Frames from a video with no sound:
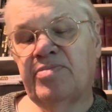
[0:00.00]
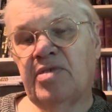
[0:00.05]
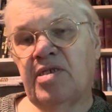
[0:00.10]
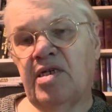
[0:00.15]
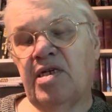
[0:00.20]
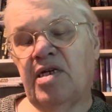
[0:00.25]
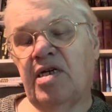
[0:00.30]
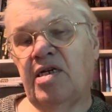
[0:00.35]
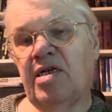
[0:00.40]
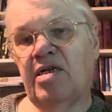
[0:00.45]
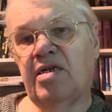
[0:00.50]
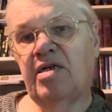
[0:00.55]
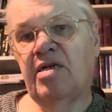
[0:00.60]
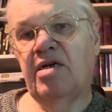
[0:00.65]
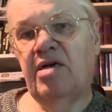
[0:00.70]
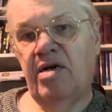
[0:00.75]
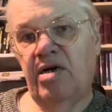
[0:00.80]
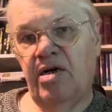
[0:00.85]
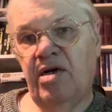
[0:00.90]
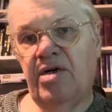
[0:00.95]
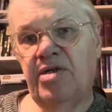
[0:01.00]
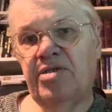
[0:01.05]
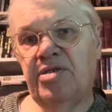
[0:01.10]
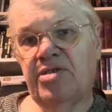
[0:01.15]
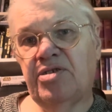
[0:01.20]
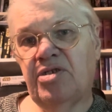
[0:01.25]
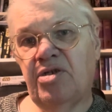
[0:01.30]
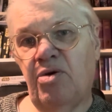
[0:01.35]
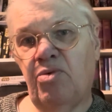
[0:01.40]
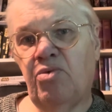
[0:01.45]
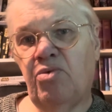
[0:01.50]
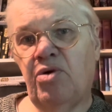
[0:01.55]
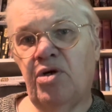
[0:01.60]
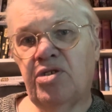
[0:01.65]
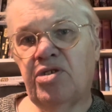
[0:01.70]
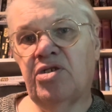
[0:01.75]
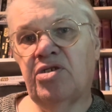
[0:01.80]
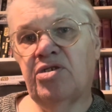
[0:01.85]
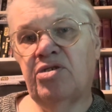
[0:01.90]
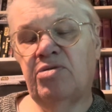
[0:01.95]
Uh, God does not
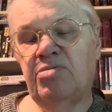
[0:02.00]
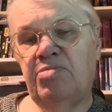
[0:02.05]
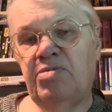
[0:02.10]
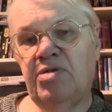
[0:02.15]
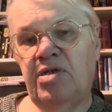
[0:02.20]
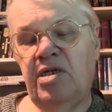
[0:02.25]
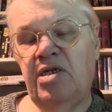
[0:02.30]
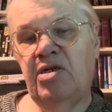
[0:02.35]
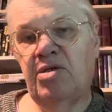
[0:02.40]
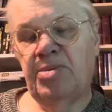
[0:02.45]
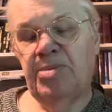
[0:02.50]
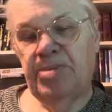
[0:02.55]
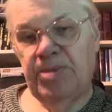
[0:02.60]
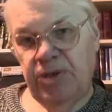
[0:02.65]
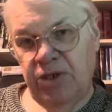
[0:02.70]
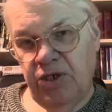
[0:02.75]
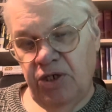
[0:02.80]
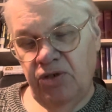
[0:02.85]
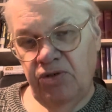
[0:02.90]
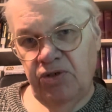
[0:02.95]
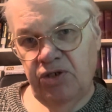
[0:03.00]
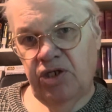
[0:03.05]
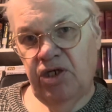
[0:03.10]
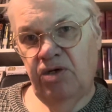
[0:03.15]
want us to be confused.